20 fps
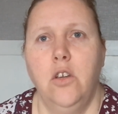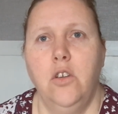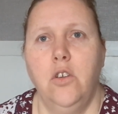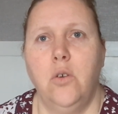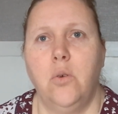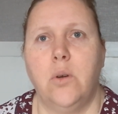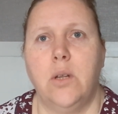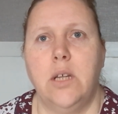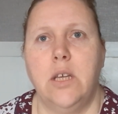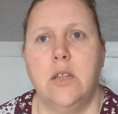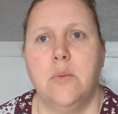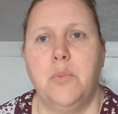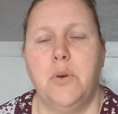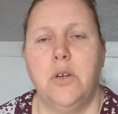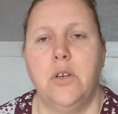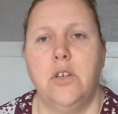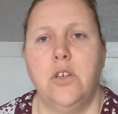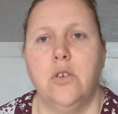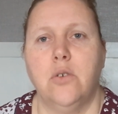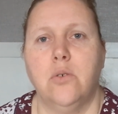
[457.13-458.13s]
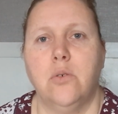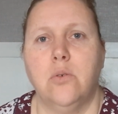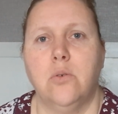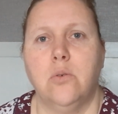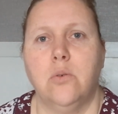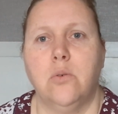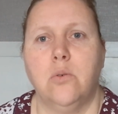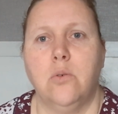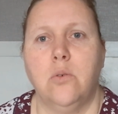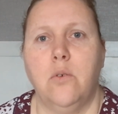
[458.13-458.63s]
you can either put
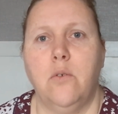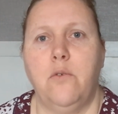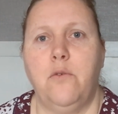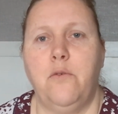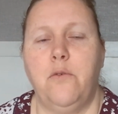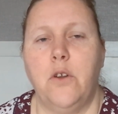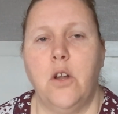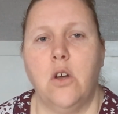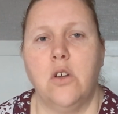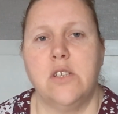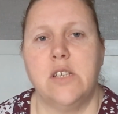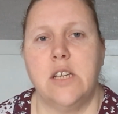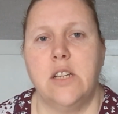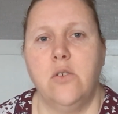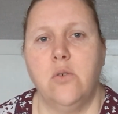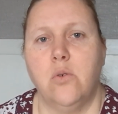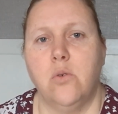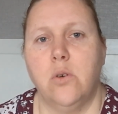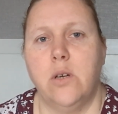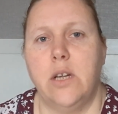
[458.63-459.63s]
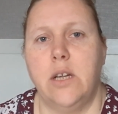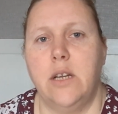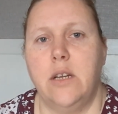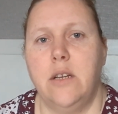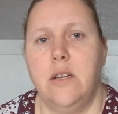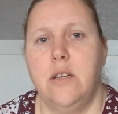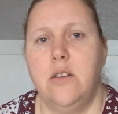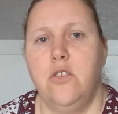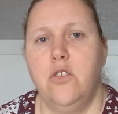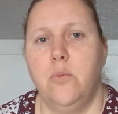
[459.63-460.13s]
your floss
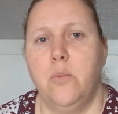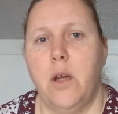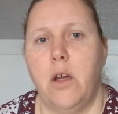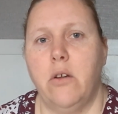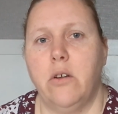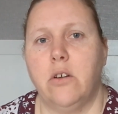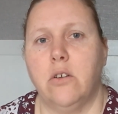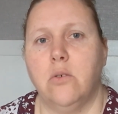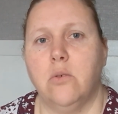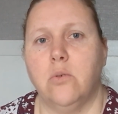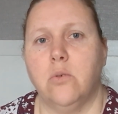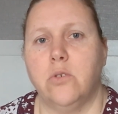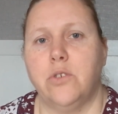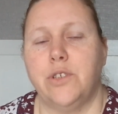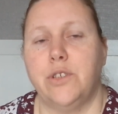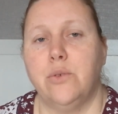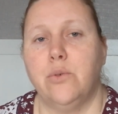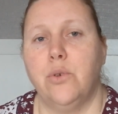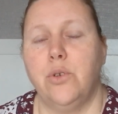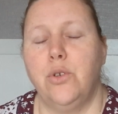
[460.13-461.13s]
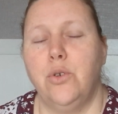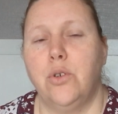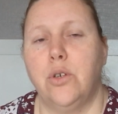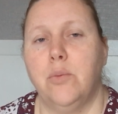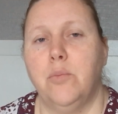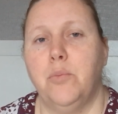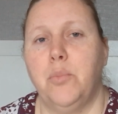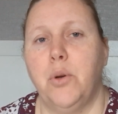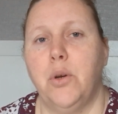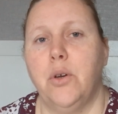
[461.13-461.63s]
in numerical order, or you
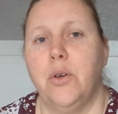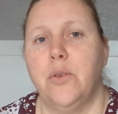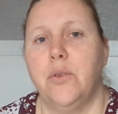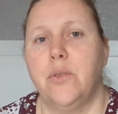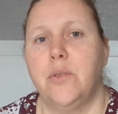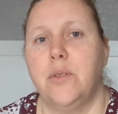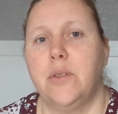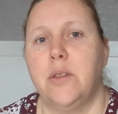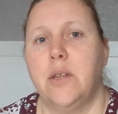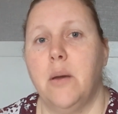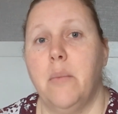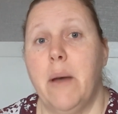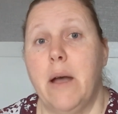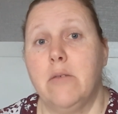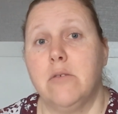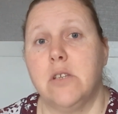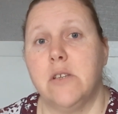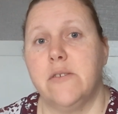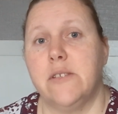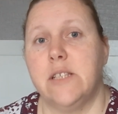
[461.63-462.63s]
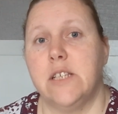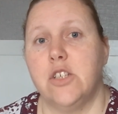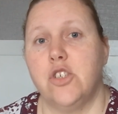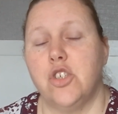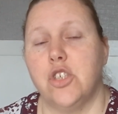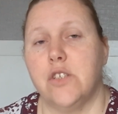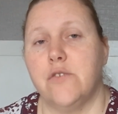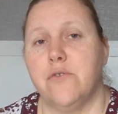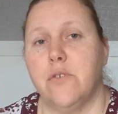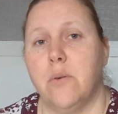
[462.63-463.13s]
can put the amount of
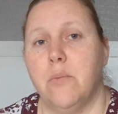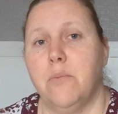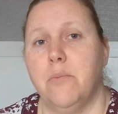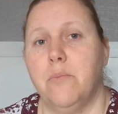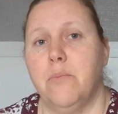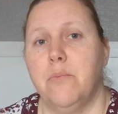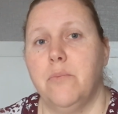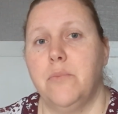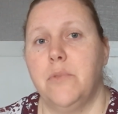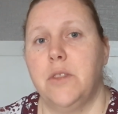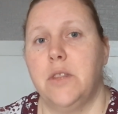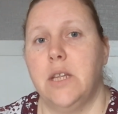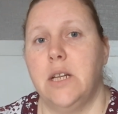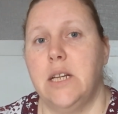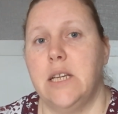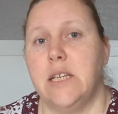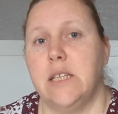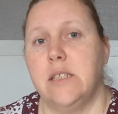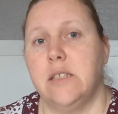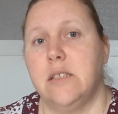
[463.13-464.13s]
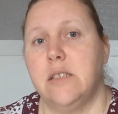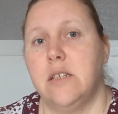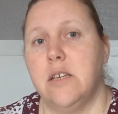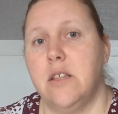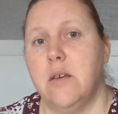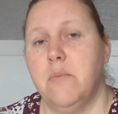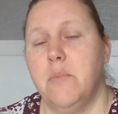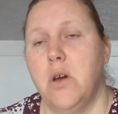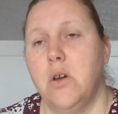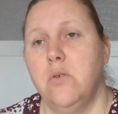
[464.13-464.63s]
stitches from the least to
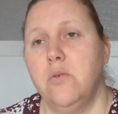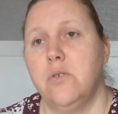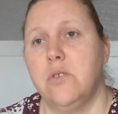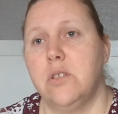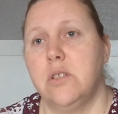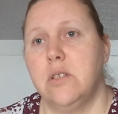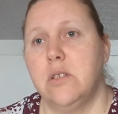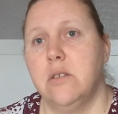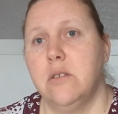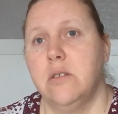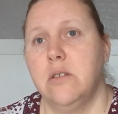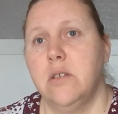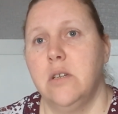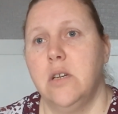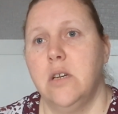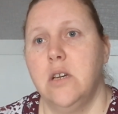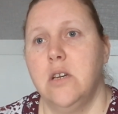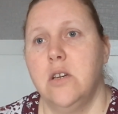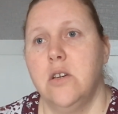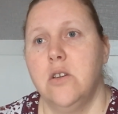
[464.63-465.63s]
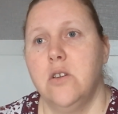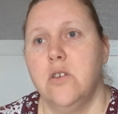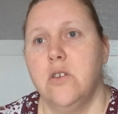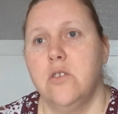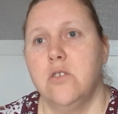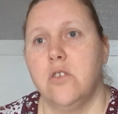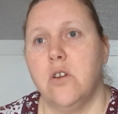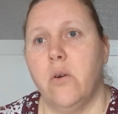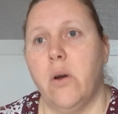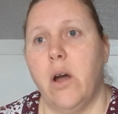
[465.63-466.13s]
the most.
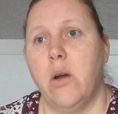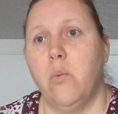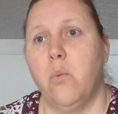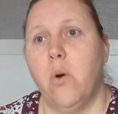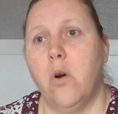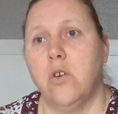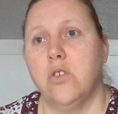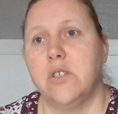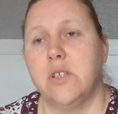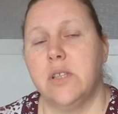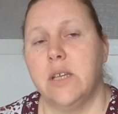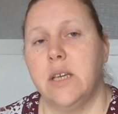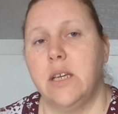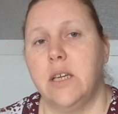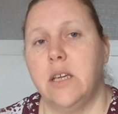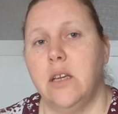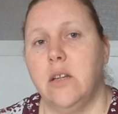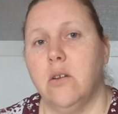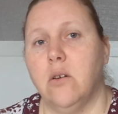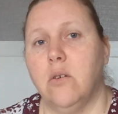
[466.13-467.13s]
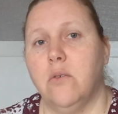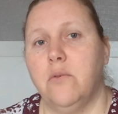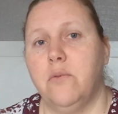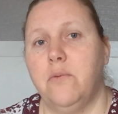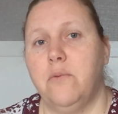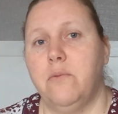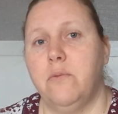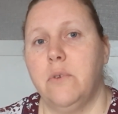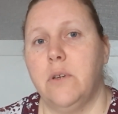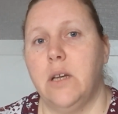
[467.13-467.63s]
So I was thinking of
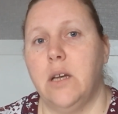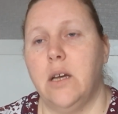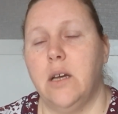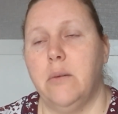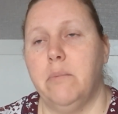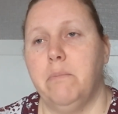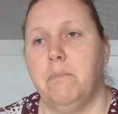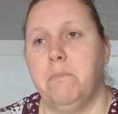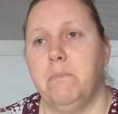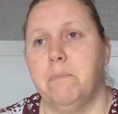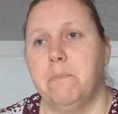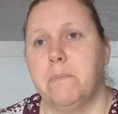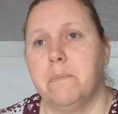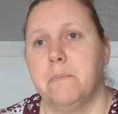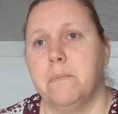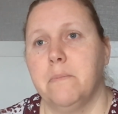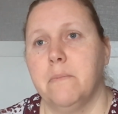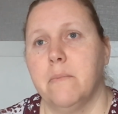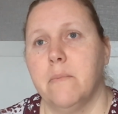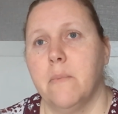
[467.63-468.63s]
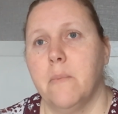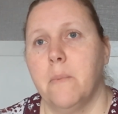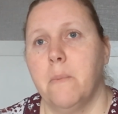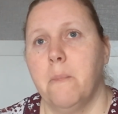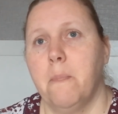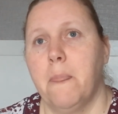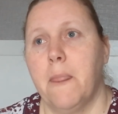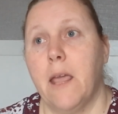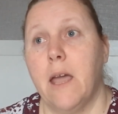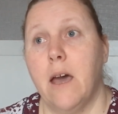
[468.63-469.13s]

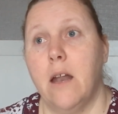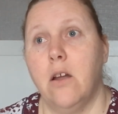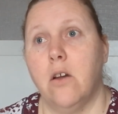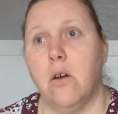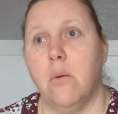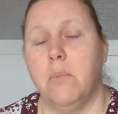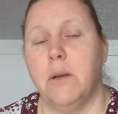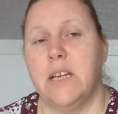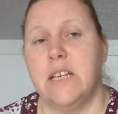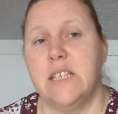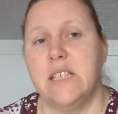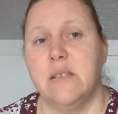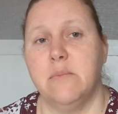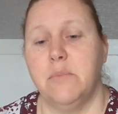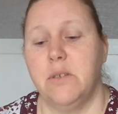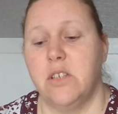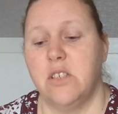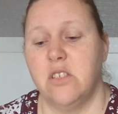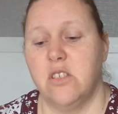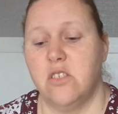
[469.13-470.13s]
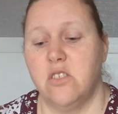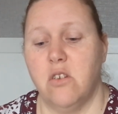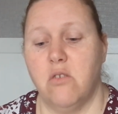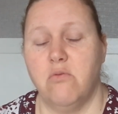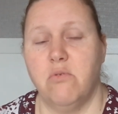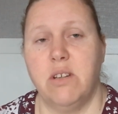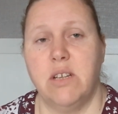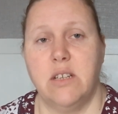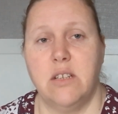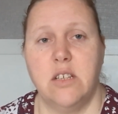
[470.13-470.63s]
colour completing, because it's
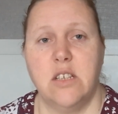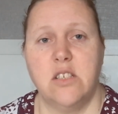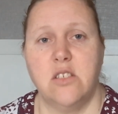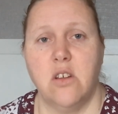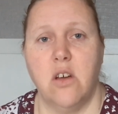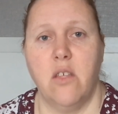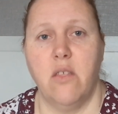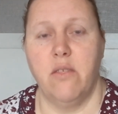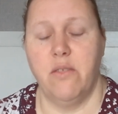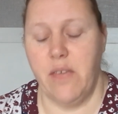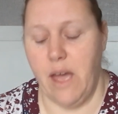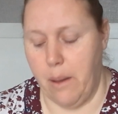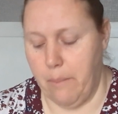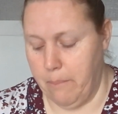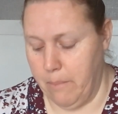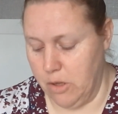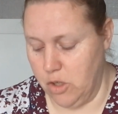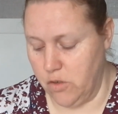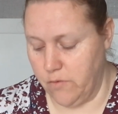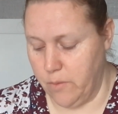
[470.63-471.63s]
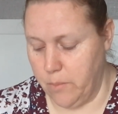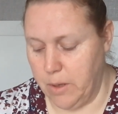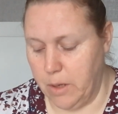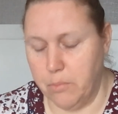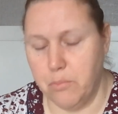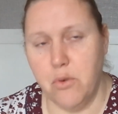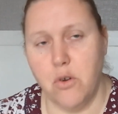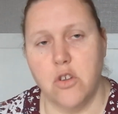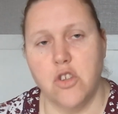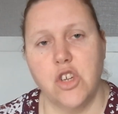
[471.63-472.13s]
not that much of a
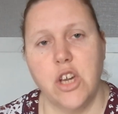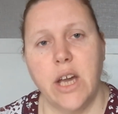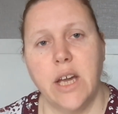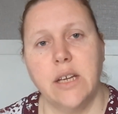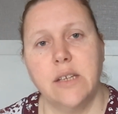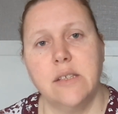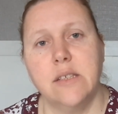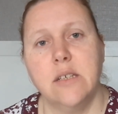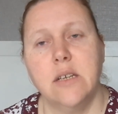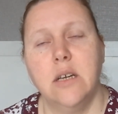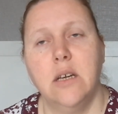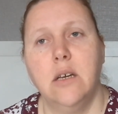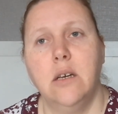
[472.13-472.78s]
big project.